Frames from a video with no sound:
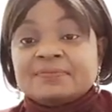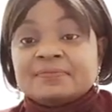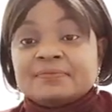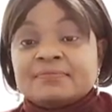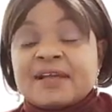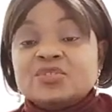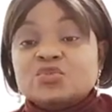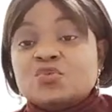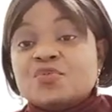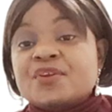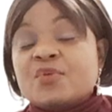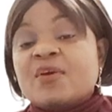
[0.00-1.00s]
my
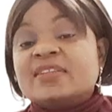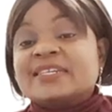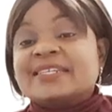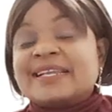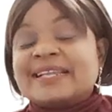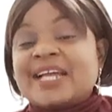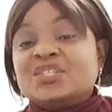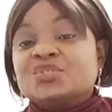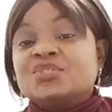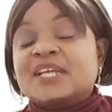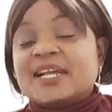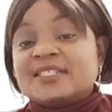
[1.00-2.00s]
school requested that I
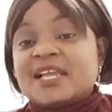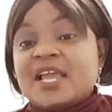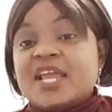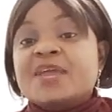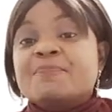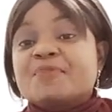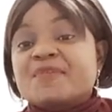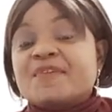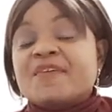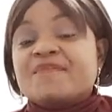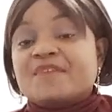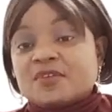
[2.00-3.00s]
should get a proof
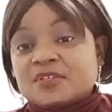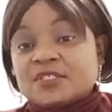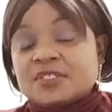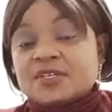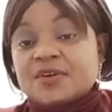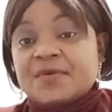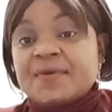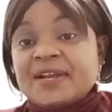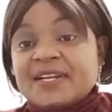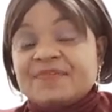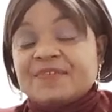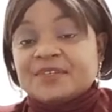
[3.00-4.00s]
of funds
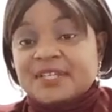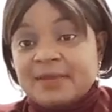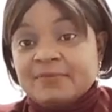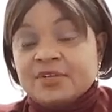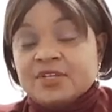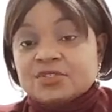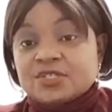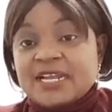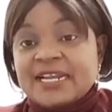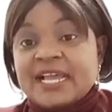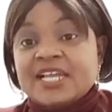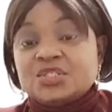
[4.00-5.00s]
ready for them so that
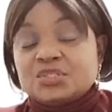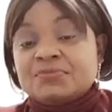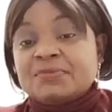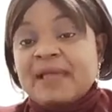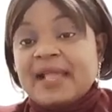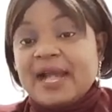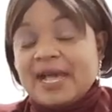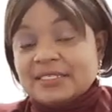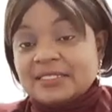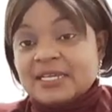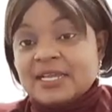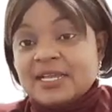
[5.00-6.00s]
they can issue me my
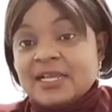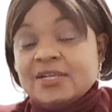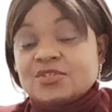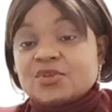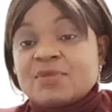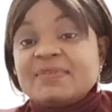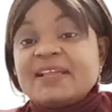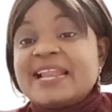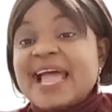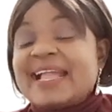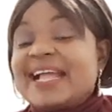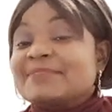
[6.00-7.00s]
CAS. So
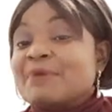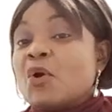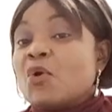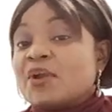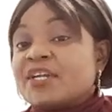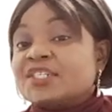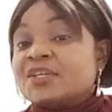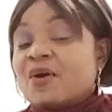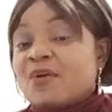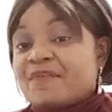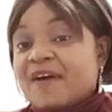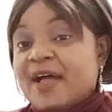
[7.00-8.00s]
immediately I get my
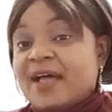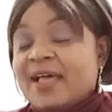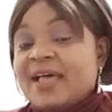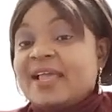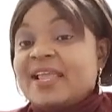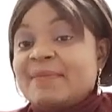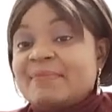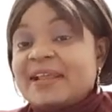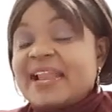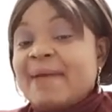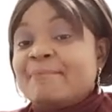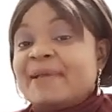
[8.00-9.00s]
unconditional offer.
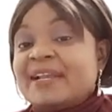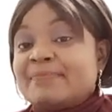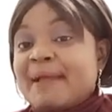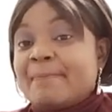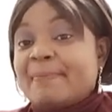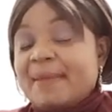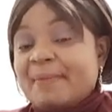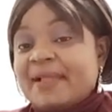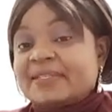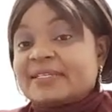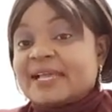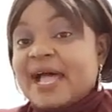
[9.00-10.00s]
Immediately I made my
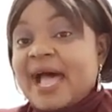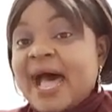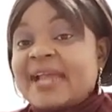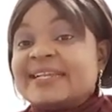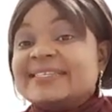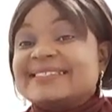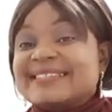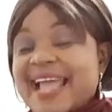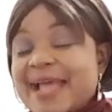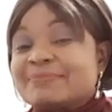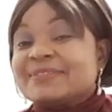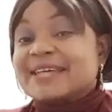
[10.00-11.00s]
payment. At the
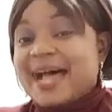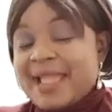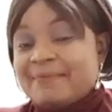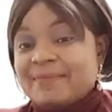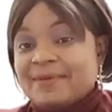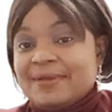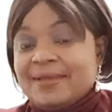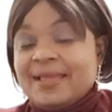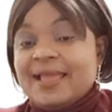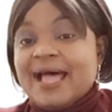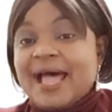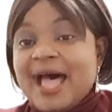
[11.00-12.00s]
same time,
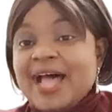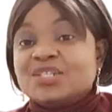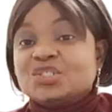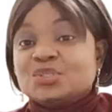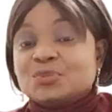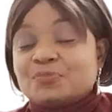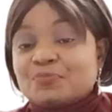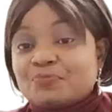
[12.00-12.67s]
I should